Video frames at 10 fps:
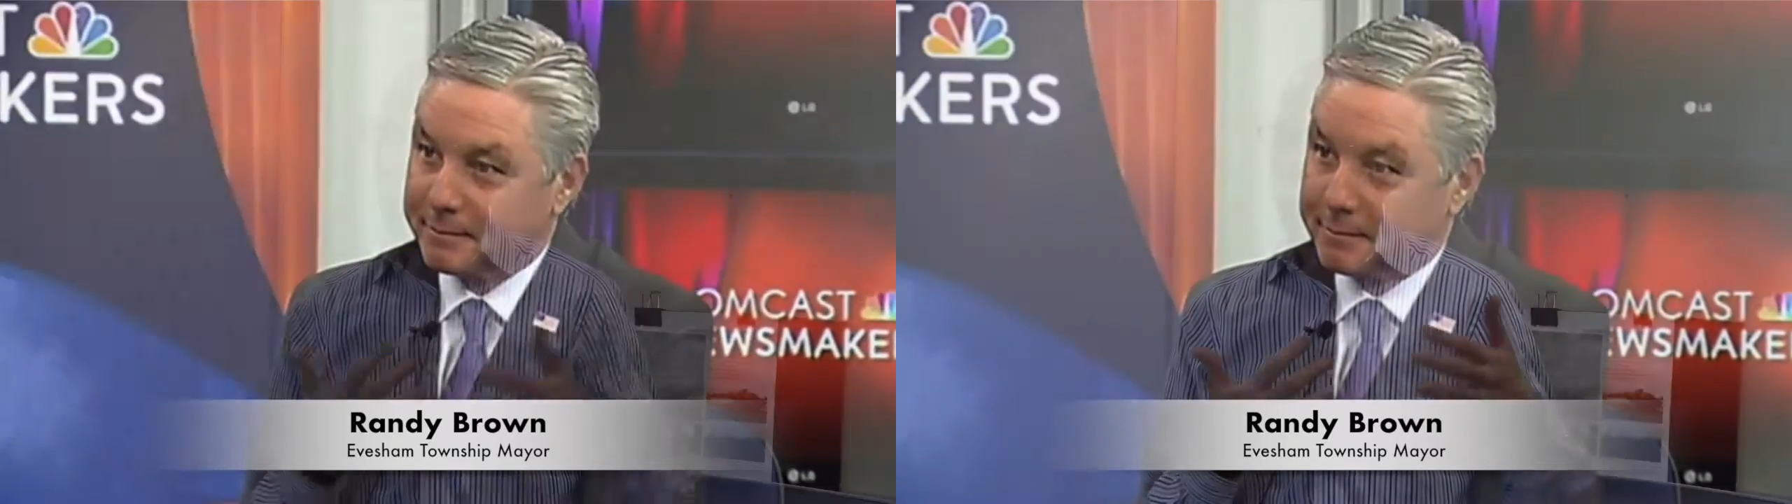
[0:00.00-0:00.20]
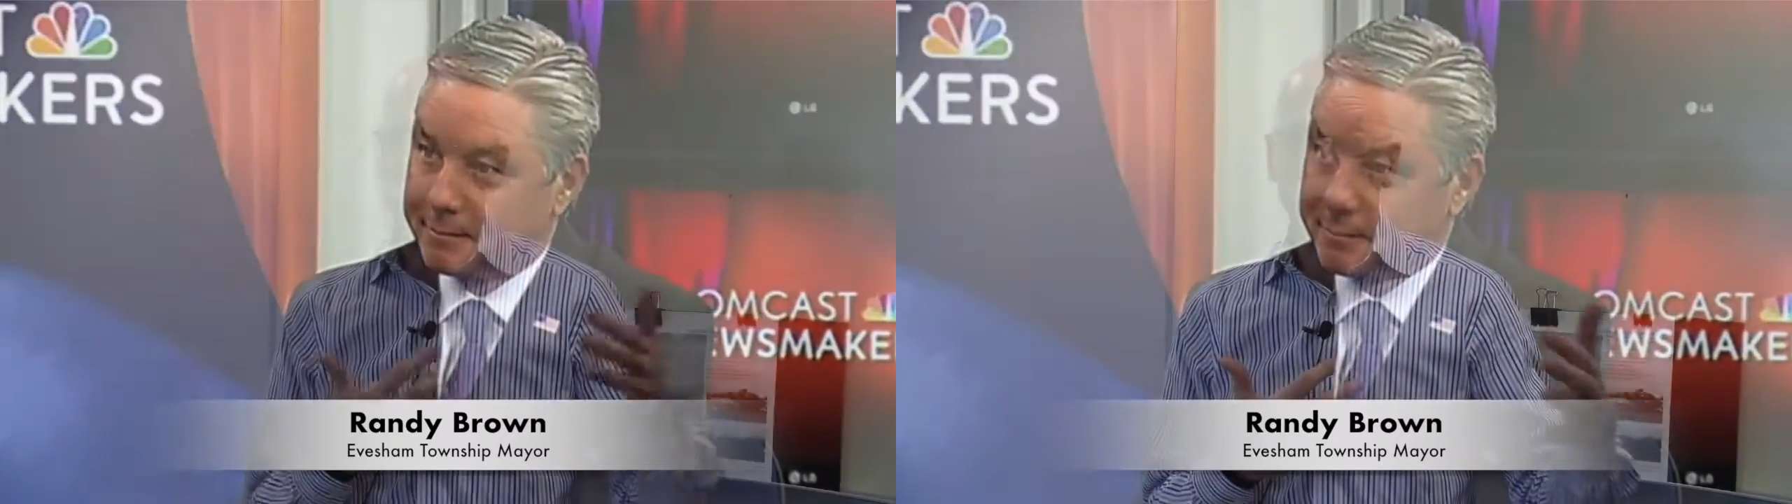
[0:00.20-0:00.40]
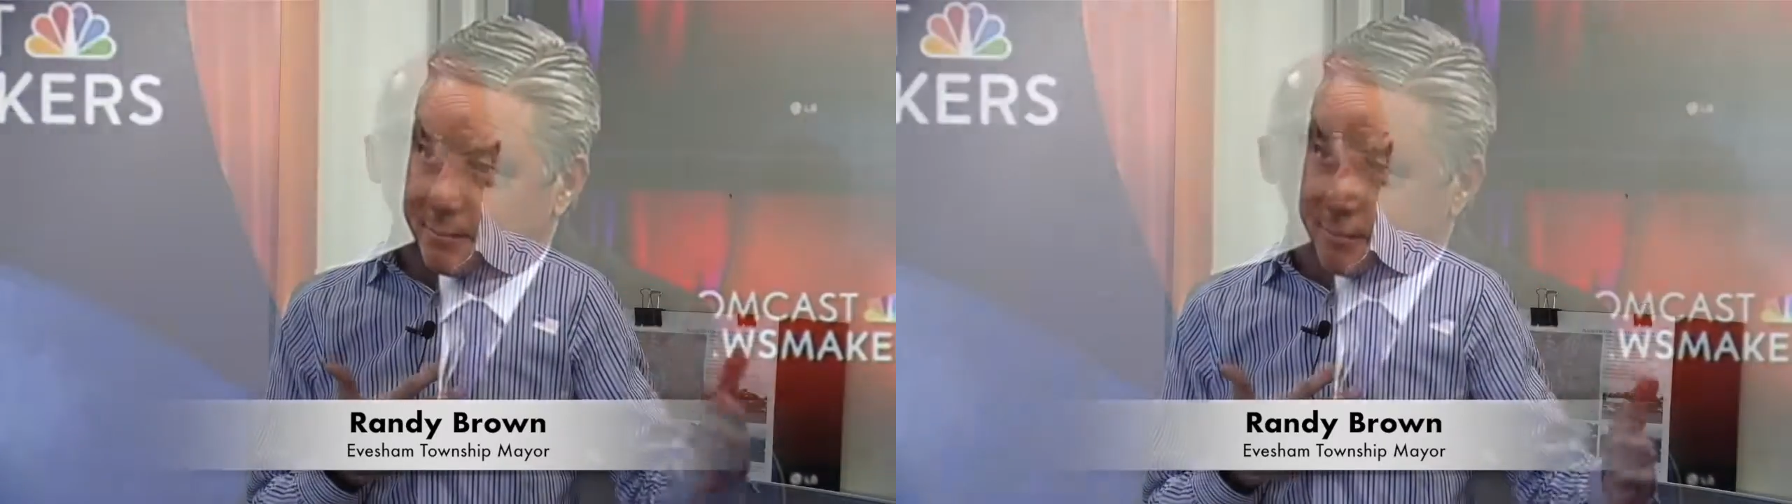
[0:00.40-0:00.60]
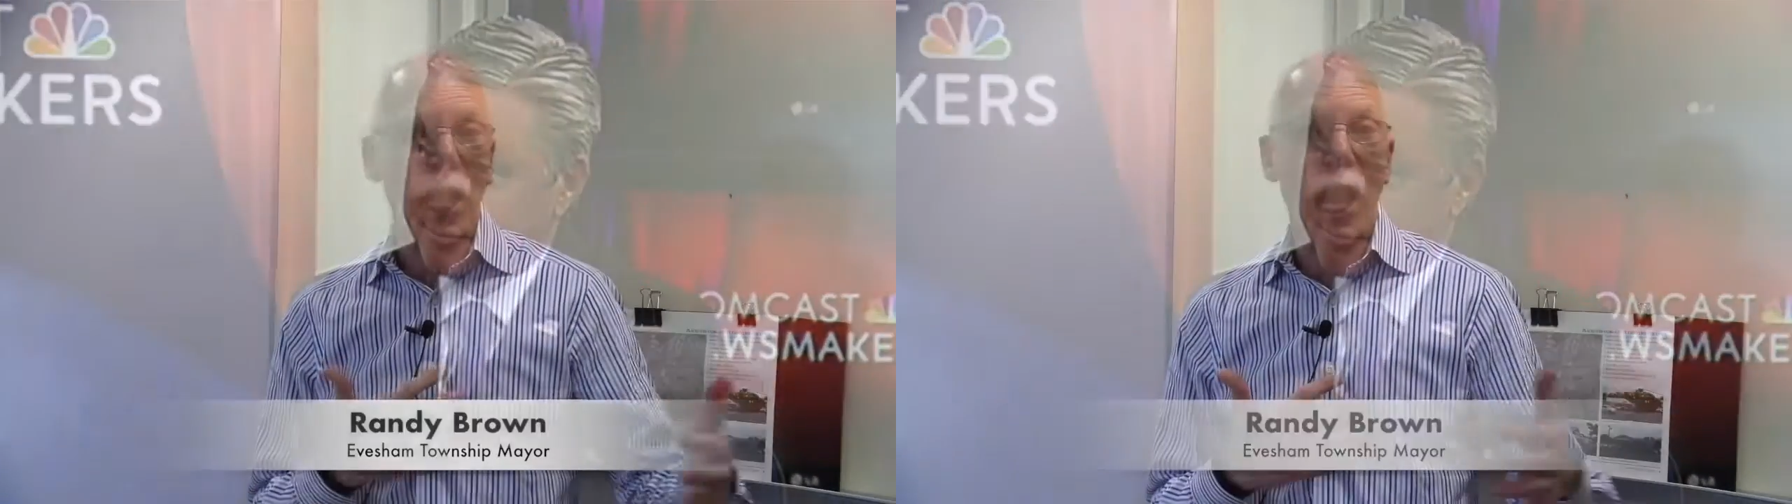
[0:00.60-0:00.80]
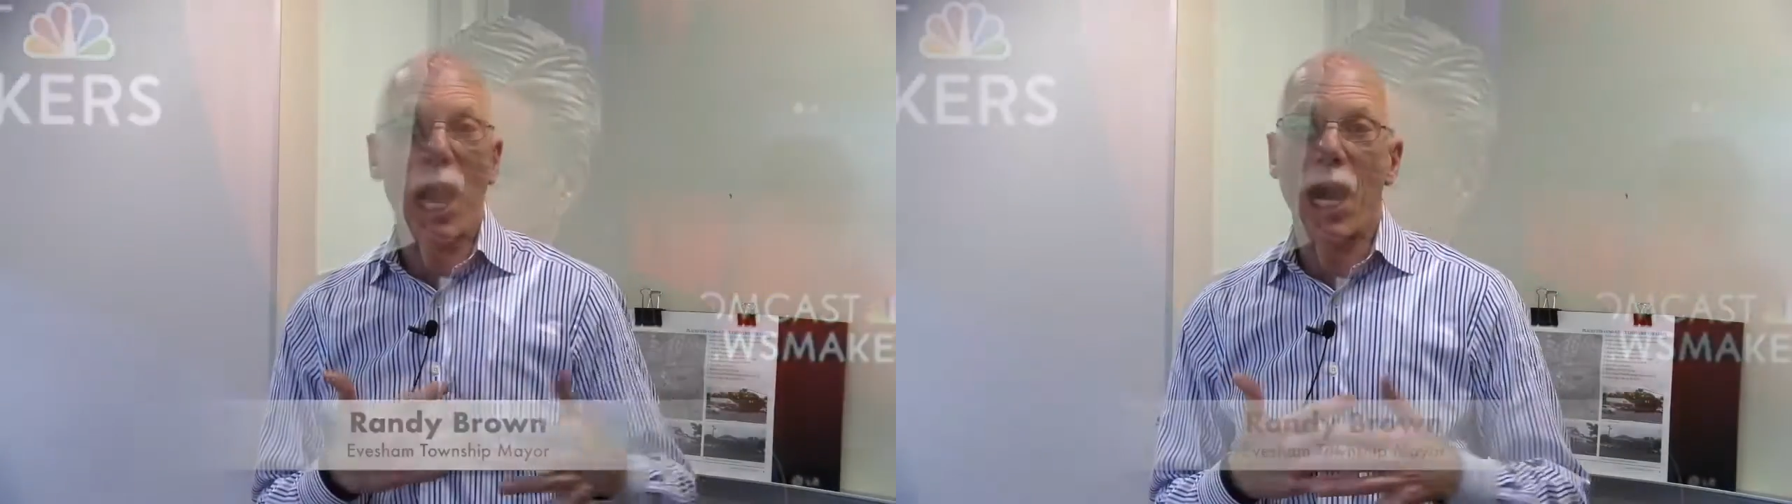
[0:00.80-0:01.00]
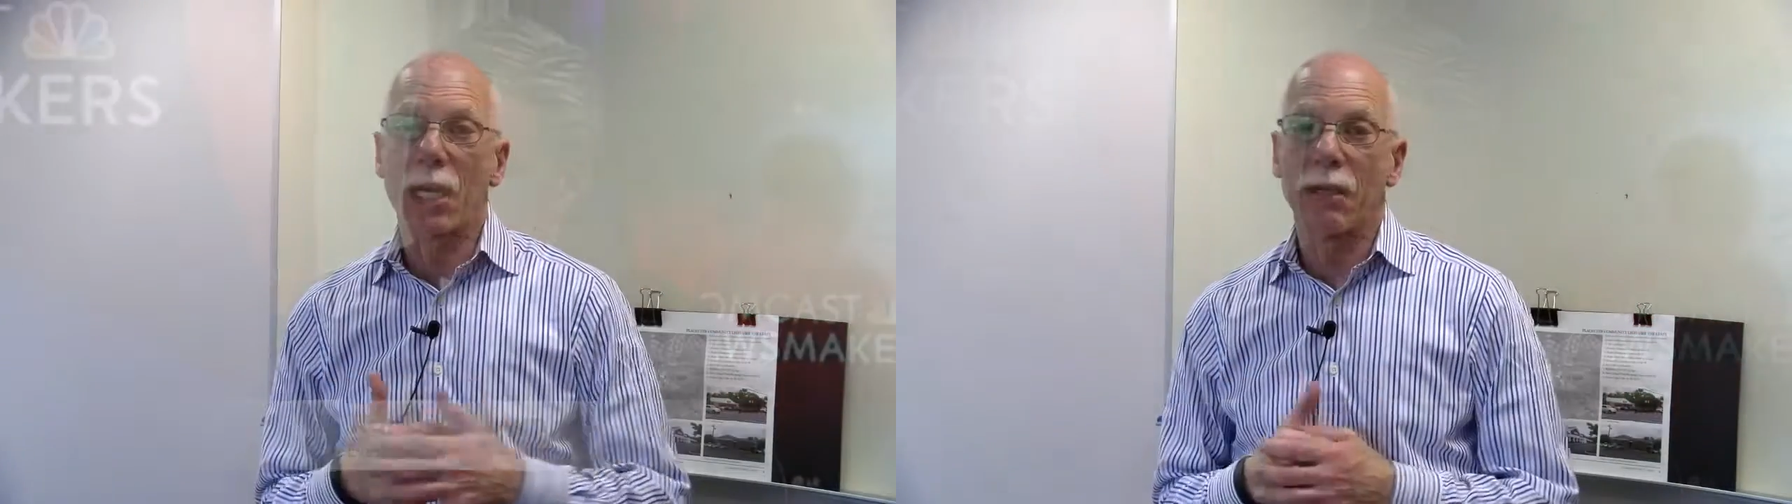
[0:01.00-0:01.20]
through a lot